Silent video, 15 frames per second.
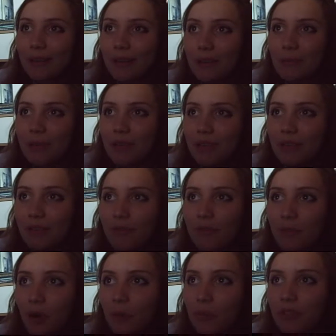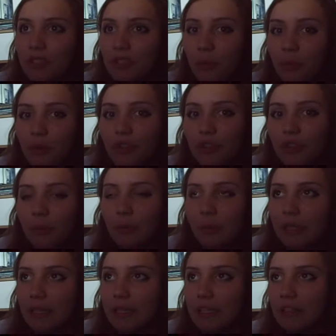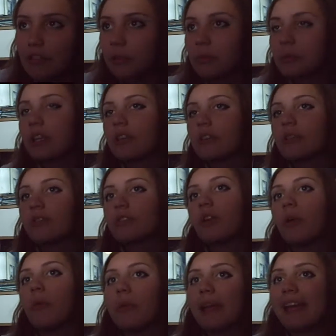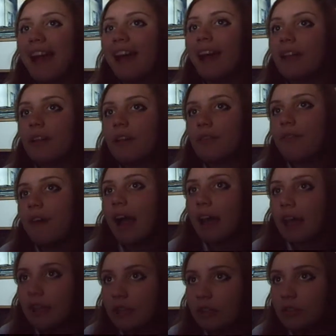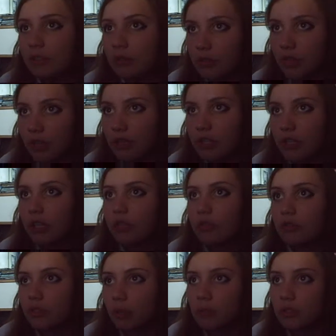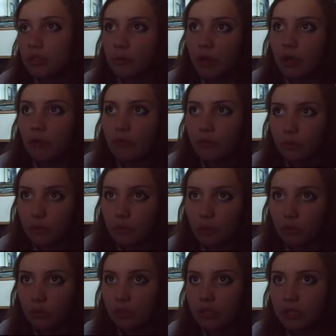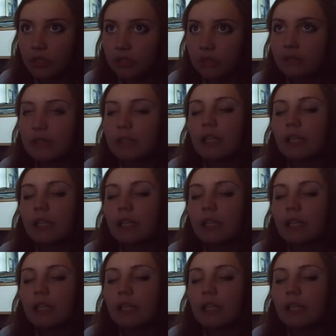can be formed so much by the things you're obsessed with. So Begat, a fat kid in New Jersey who stops on his way home from school to